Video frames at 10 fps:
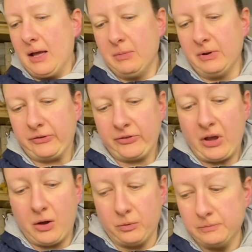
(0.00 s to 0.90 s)

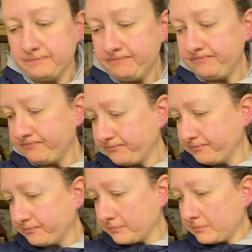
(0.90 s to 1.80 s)
So
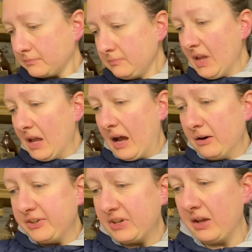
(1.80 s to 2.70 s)
how
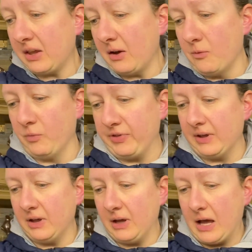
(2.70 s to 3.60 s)
did I get on with it?